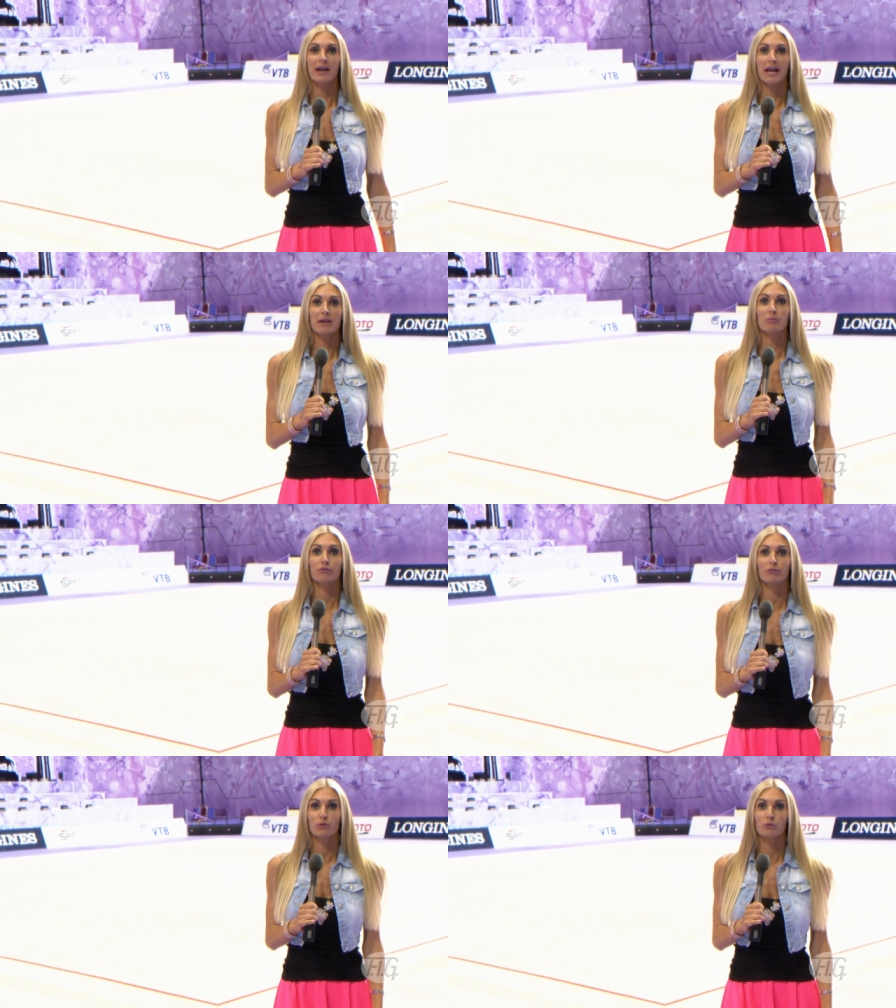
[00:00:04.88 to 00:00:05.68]
and I am a
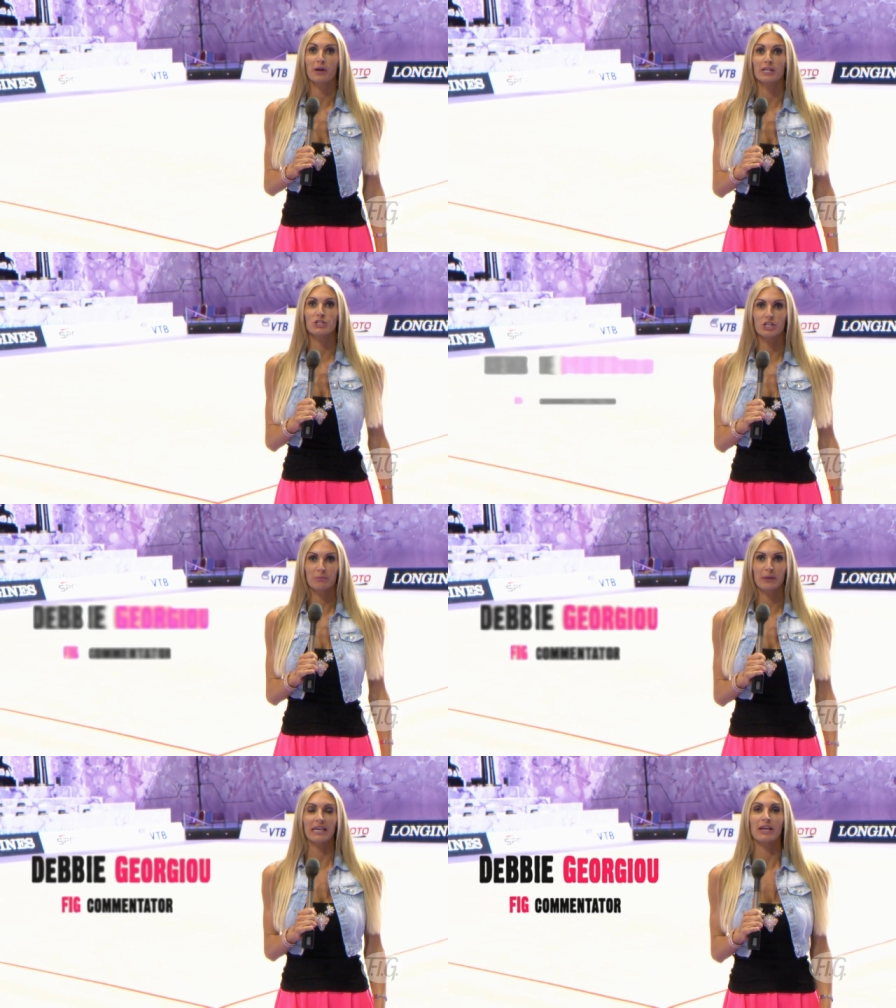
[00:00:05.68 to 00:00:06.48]
former
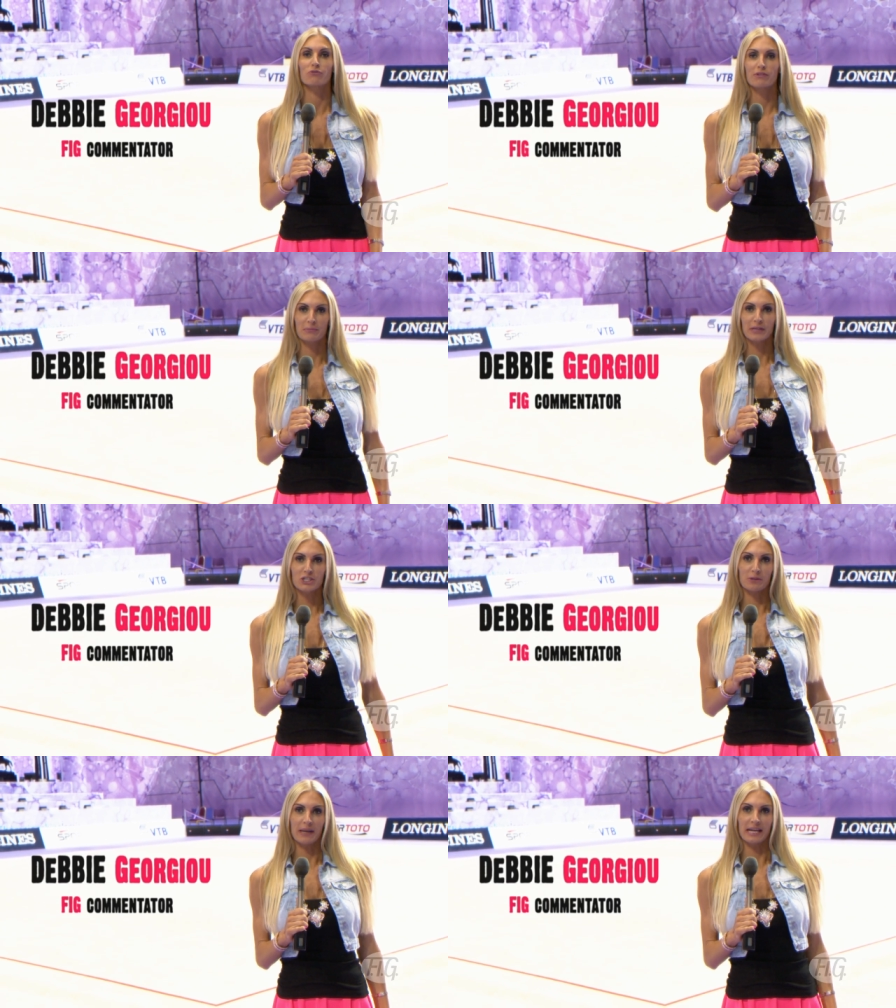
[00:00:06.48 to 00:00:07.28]
GB rhythmic
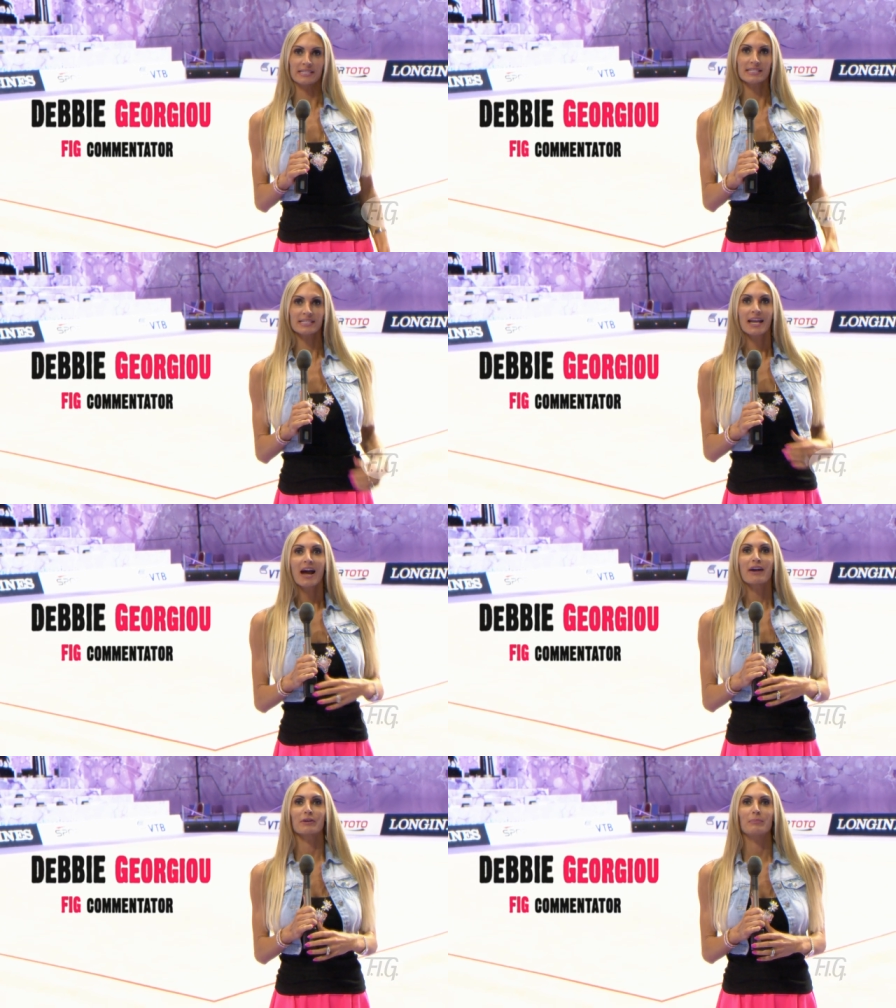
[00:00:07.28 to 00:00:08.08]
gymnast.
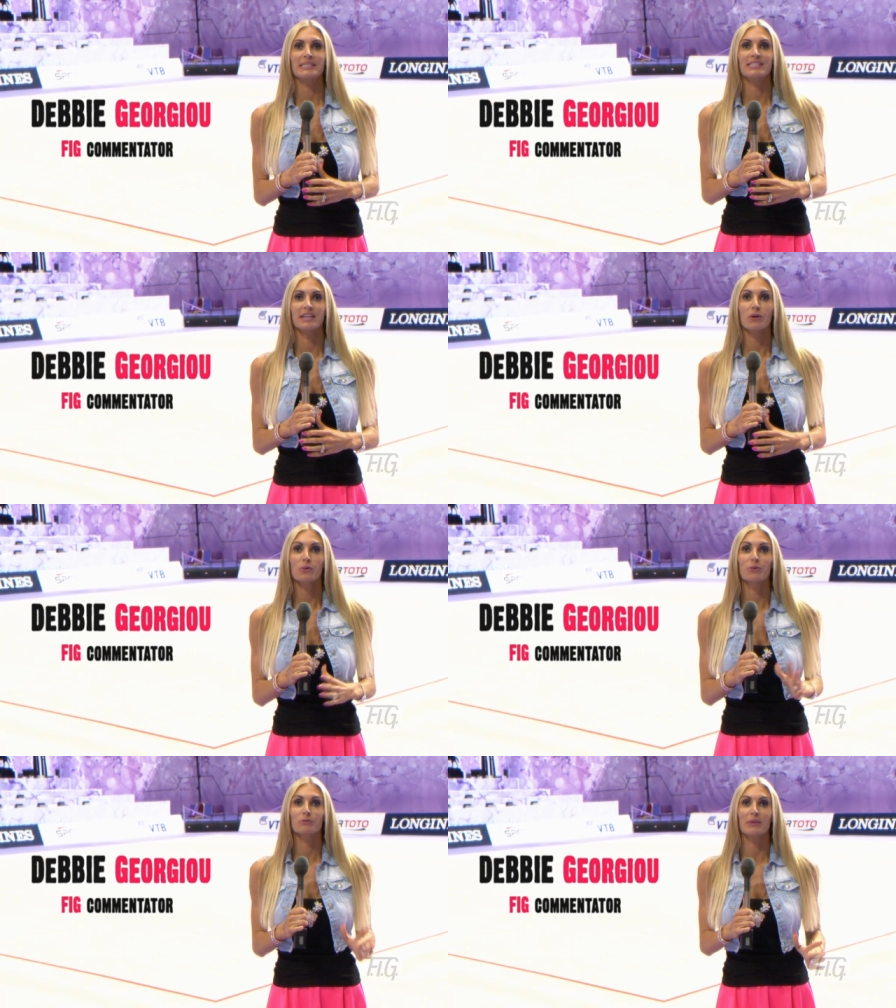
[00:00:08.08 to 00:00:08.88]
I've competed in
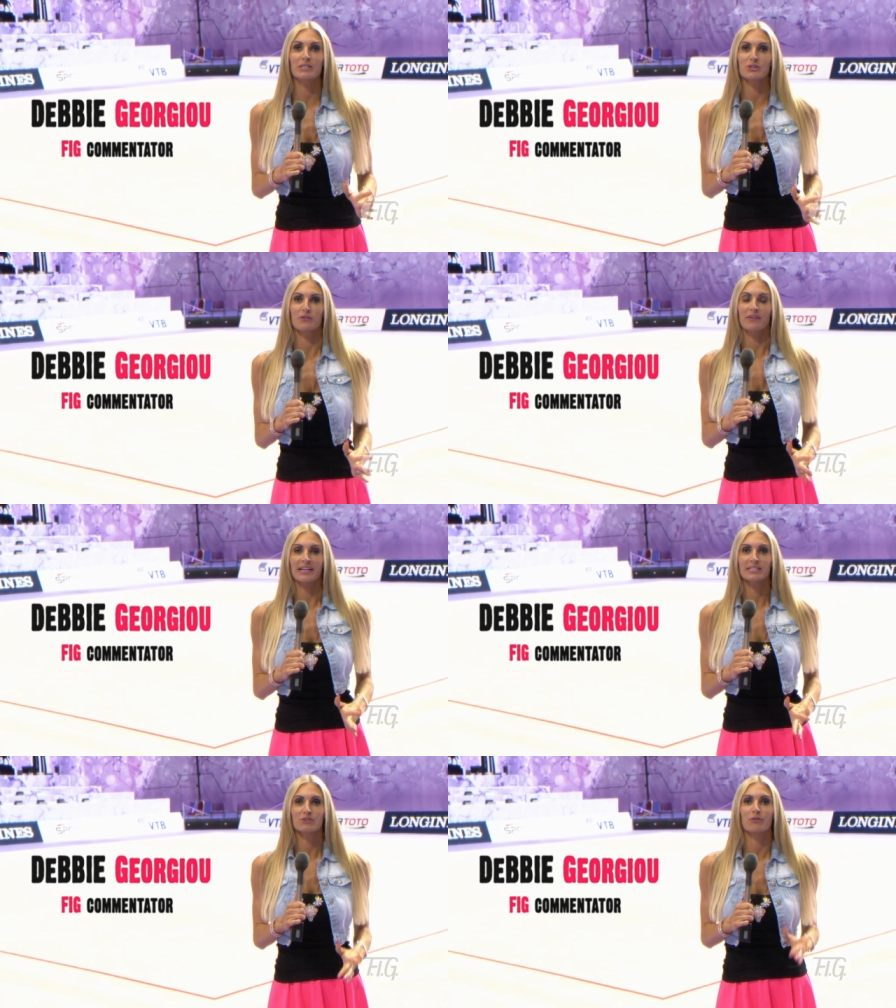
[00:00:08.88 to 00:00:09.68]
all major
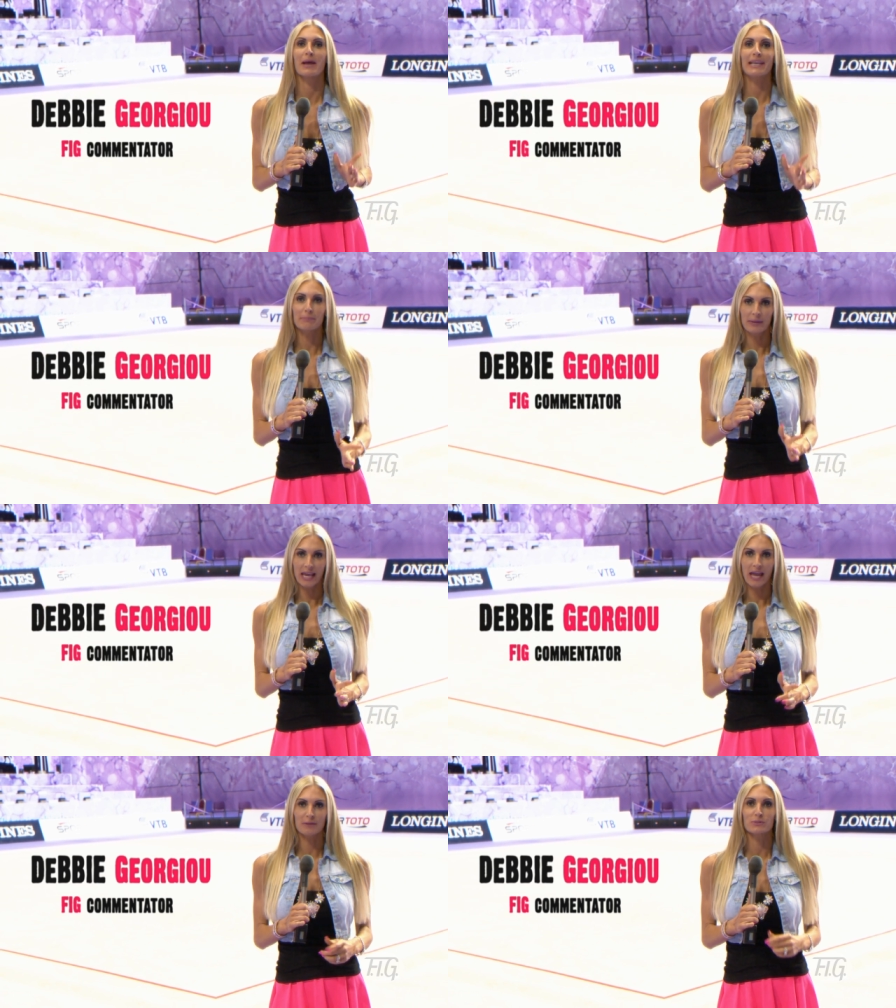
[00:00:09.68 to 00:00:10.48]
events from Olympic
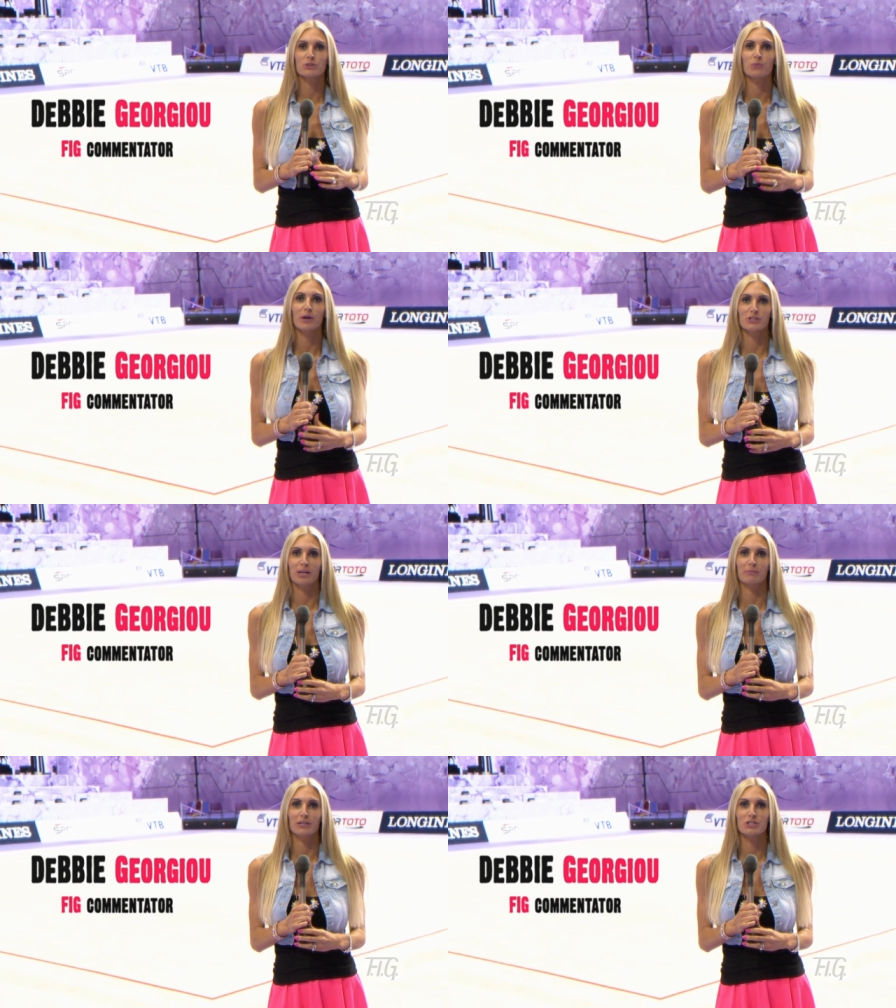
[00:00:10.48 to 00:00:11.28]
Games to World
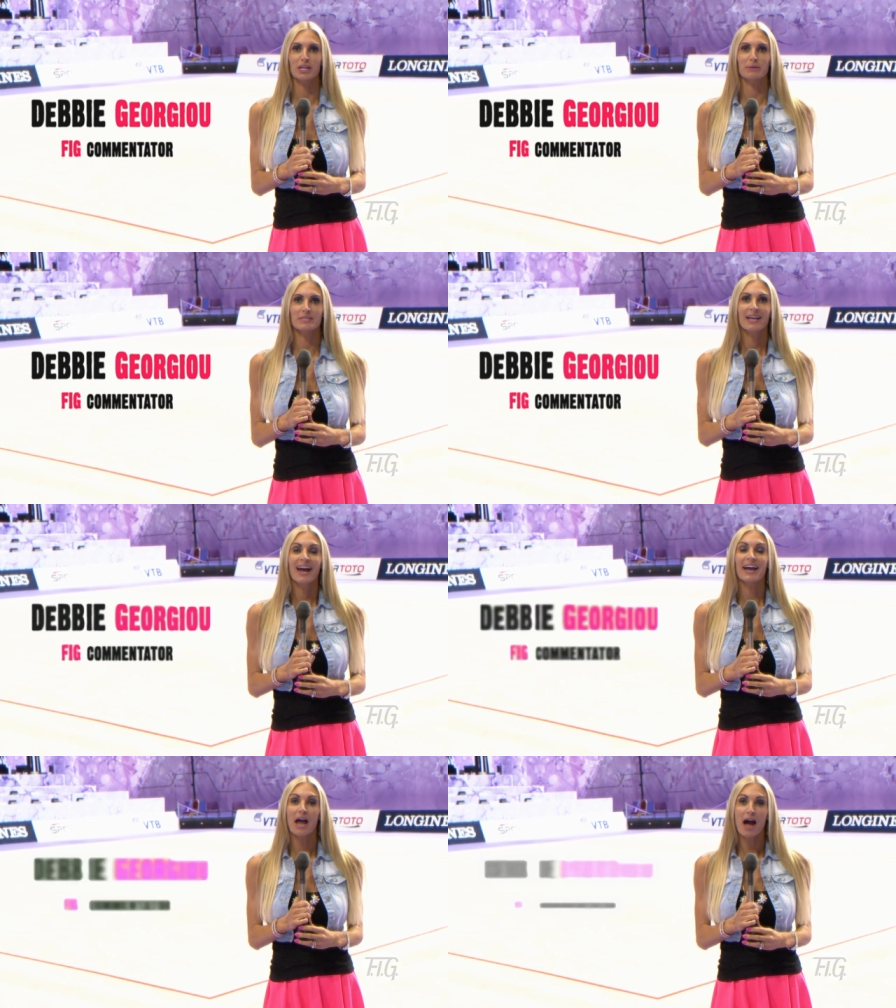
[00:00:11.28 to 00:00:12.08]
Championships
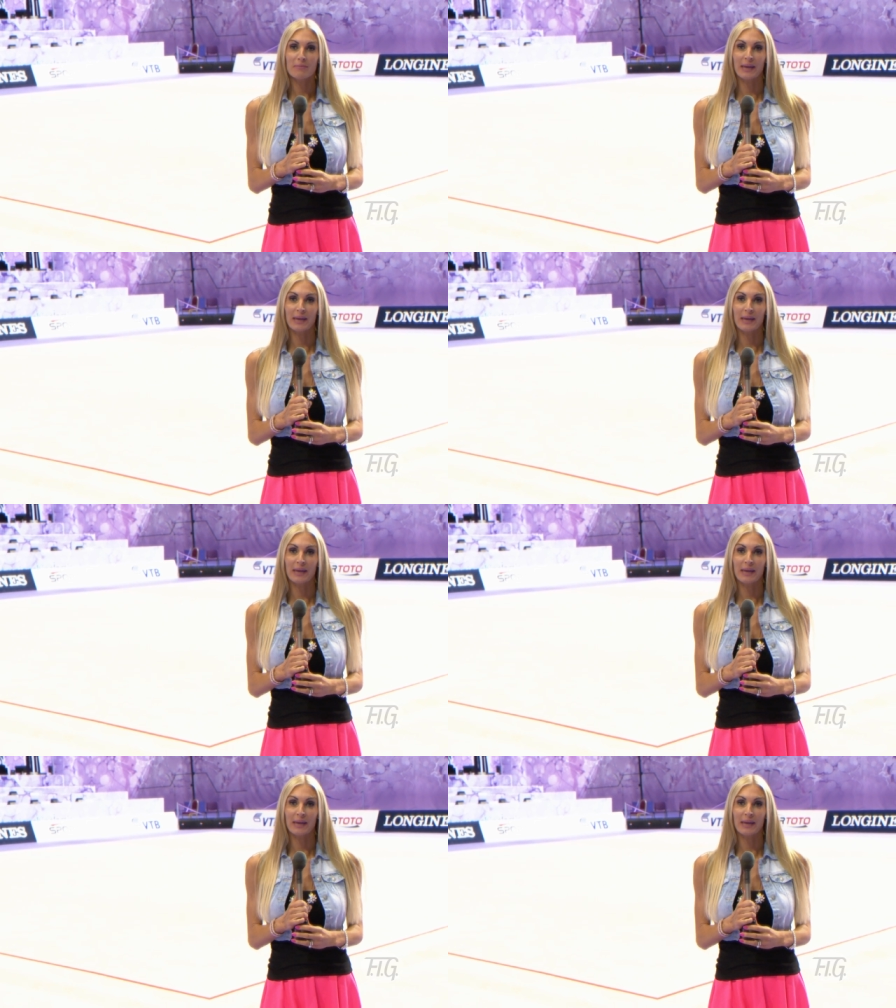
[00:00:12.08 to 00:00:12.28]
and I'm